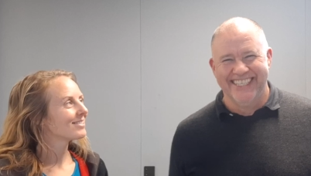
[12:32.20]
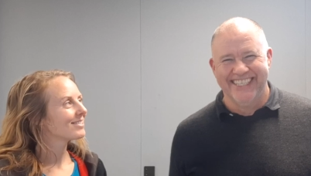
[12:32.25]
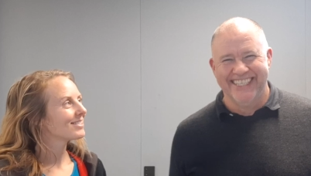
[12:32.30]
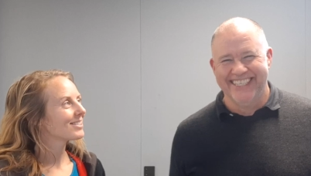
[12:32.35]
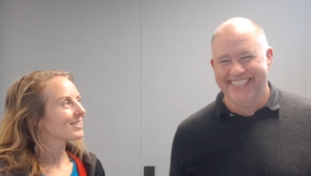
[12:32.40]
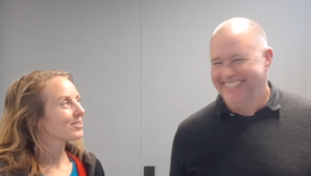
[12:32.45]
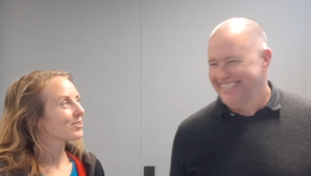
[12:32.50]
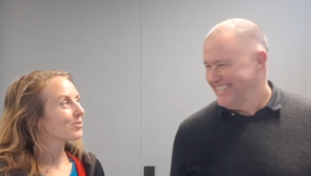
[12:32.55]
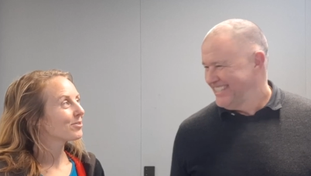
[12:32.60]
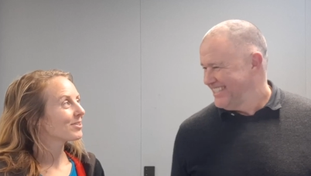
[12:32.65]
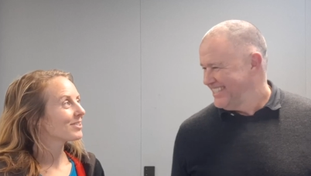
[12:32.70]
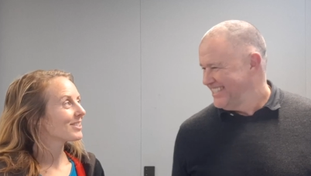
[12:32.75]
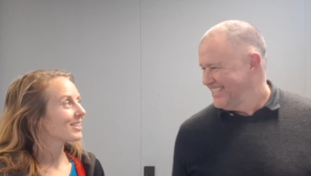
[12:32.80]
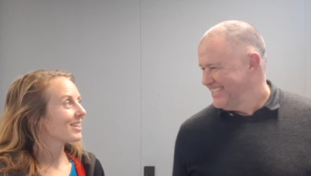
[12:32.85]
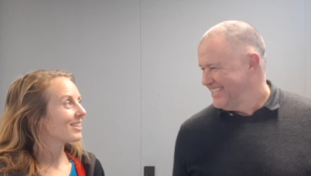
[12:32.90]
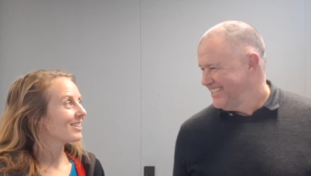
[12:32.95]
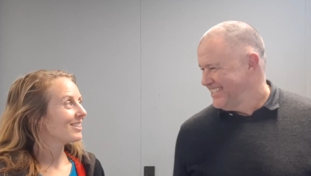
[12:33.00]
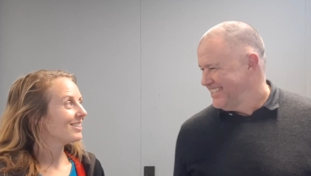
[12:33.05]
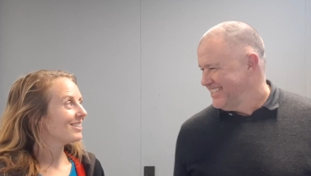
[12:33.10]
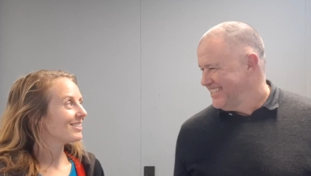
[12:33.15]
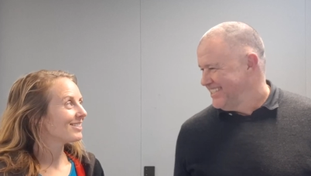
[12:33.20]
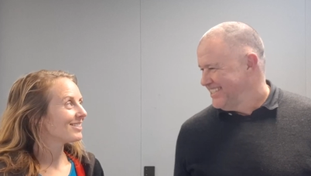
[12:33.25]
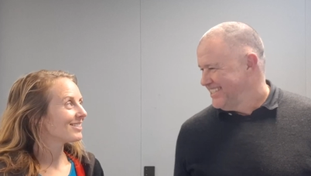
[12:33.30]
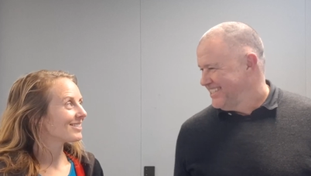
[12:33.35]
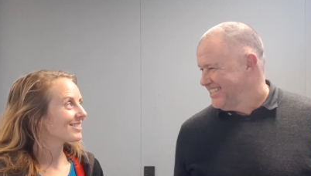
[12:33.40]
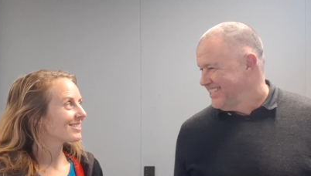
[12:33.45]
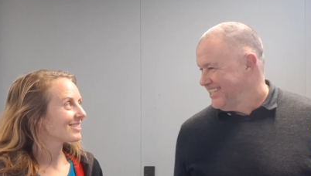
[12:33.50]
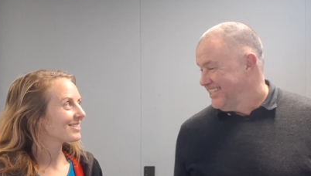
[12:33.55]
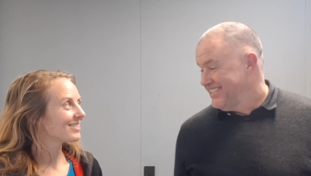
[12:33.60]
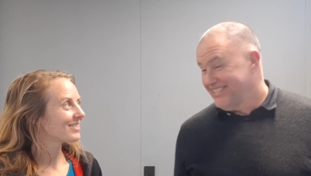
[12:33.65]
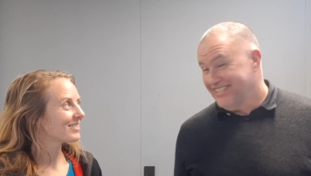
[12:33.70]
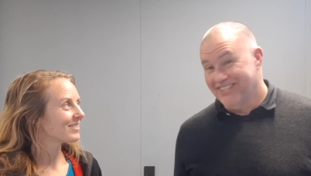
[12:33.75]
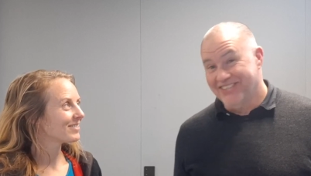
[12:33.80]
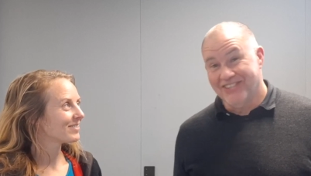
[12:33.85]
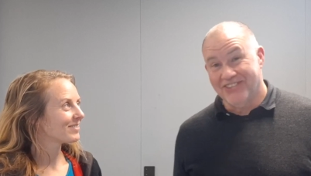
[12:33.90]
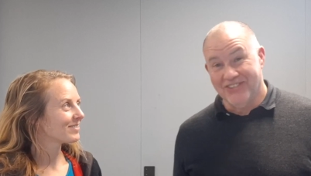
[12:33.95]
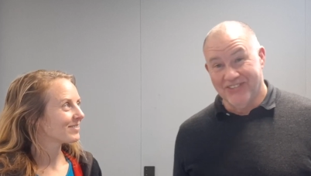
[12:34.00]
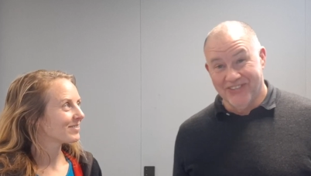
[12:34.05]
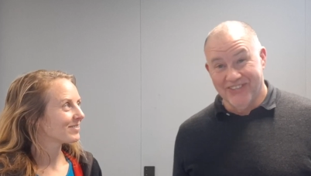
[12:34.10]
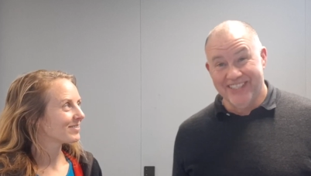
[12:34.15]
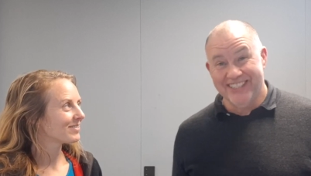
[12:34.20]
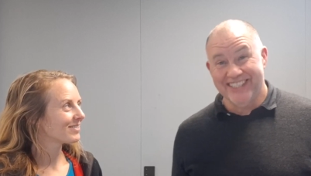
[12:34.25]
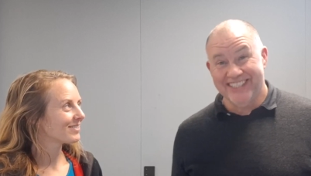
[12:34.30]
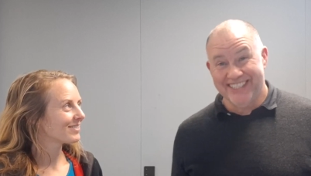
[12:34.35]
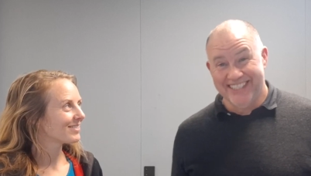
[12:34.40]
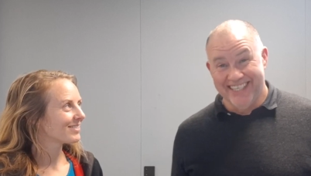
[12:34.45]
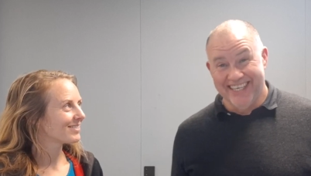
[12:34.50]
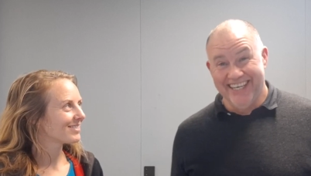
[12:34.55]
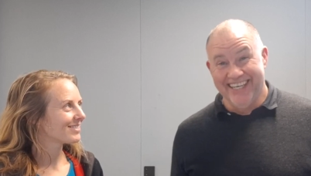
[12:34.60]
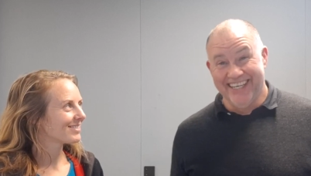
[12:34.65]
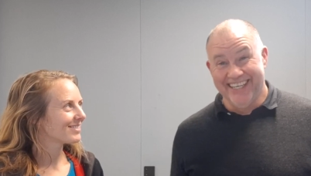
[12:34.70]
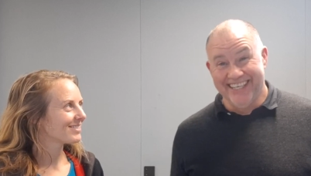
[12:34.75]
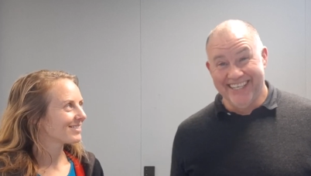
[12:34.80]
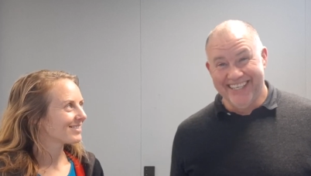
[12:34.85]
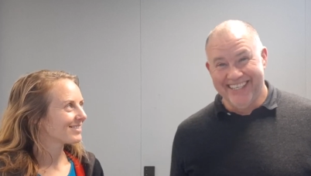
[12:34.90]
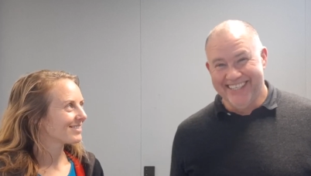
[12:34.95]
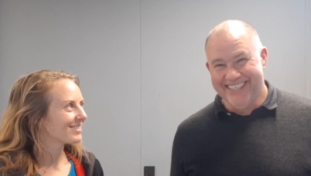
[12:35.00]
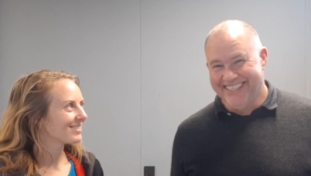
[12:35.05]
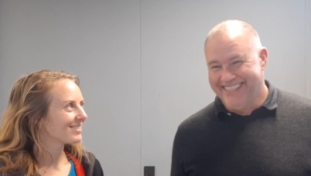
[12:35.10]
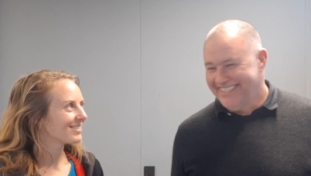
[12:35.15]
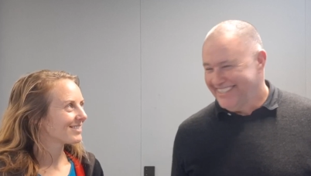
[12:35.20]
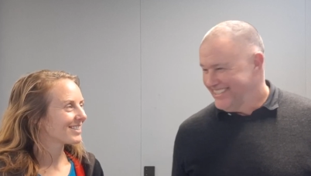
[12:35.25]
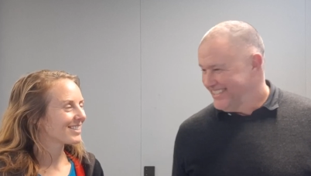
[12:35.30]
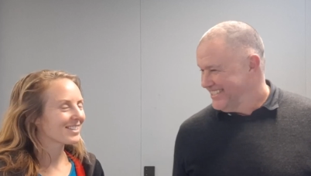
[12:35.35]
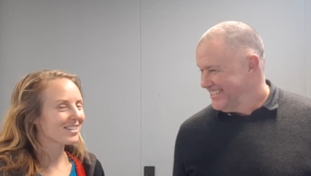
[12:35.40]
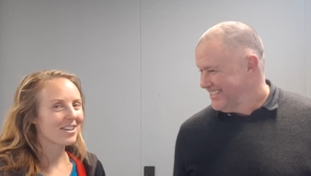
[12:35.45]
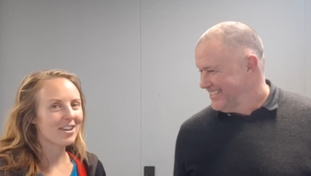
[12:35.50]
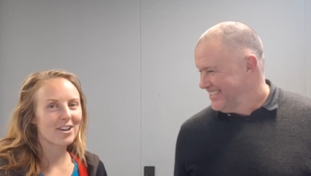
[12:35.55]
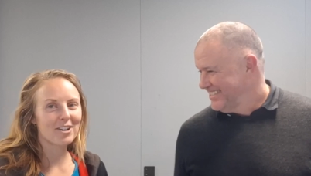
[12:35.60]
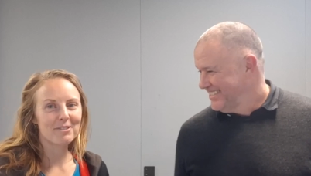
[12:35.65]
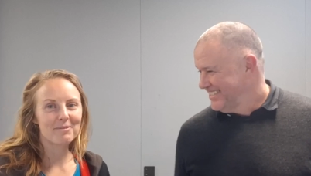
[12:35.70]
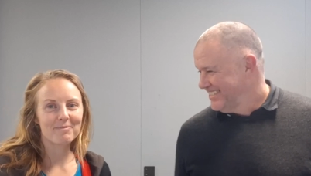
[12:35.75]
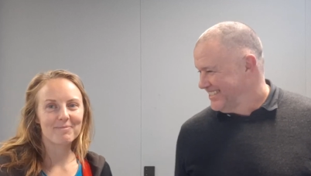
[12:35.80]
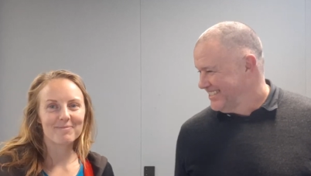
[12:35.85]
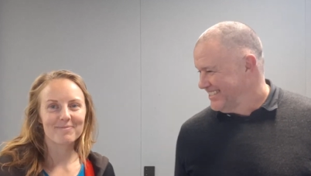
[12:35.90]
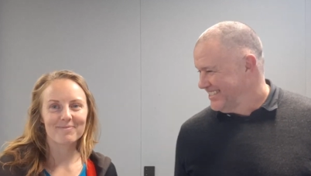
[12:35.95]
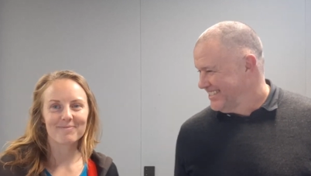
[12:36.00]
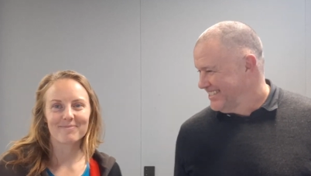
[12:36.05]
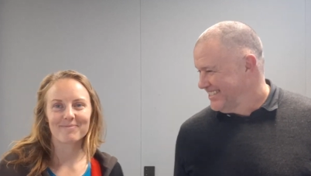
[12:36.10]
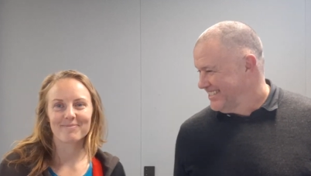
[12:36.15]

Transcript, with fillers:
Speaker 1: It's the shortest day of the year. It's the
Speaker 2: shortest day.
Speaker 1: Let's go home.